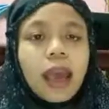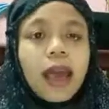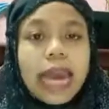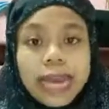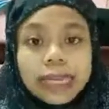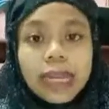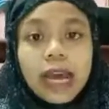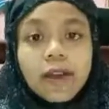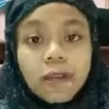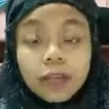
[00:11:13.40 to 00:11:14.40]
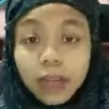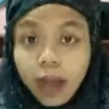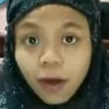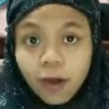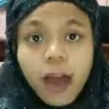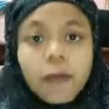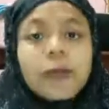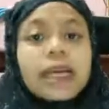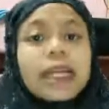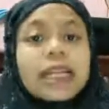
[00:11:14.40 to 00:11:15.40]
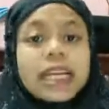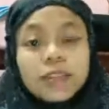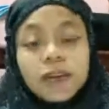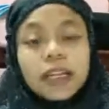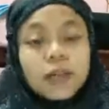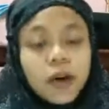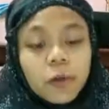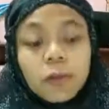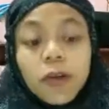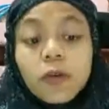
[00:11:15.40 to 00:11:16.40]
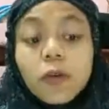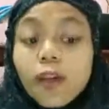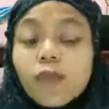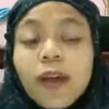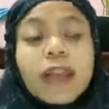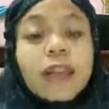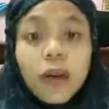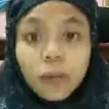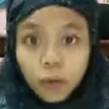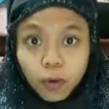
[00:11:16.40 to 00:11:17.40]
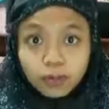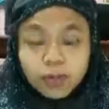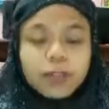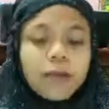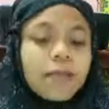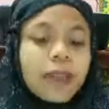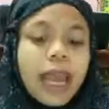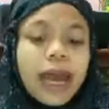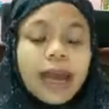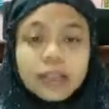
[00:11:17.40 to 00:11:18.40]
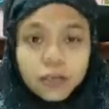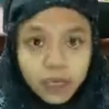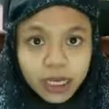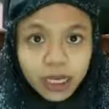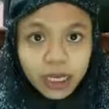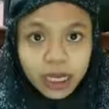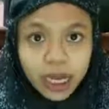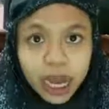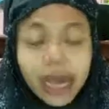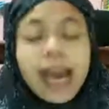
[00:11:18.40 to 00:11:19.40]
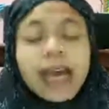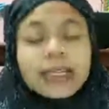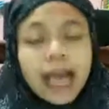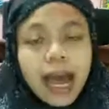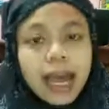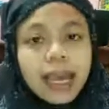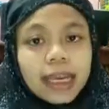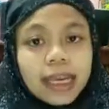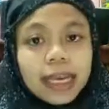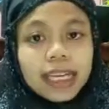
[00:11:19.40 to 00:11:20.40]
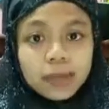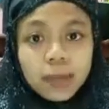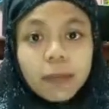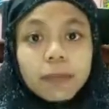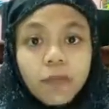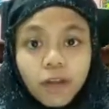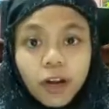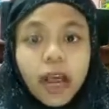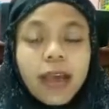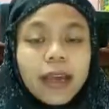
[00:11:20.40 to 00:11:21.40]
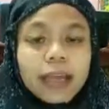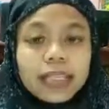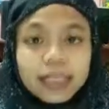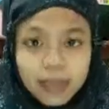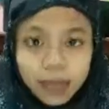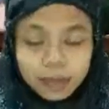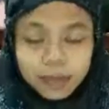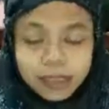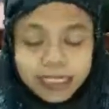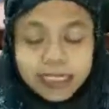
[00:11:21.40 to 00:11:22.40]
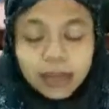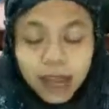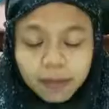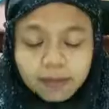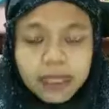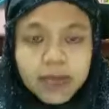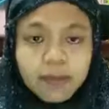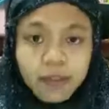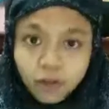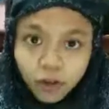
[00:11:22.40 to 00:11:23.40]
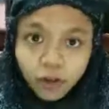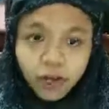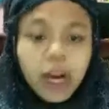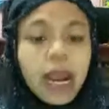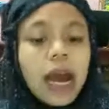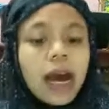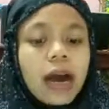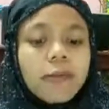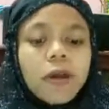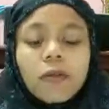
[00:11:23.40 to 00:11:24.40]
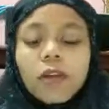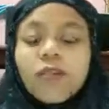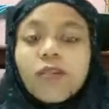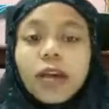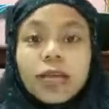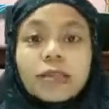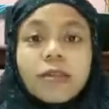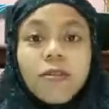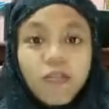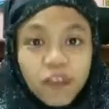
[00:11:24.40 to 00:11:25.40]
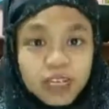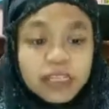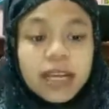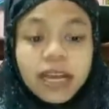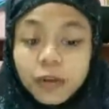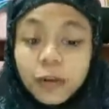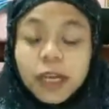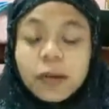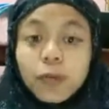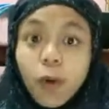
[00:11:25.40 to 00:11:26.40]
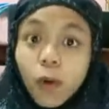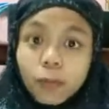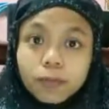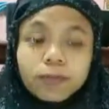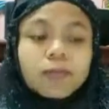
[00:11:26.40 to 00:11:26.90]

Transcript: And now I will explain about Beowulf and long poems. As I explained before, I described before, Beowulf is the first heroic poem,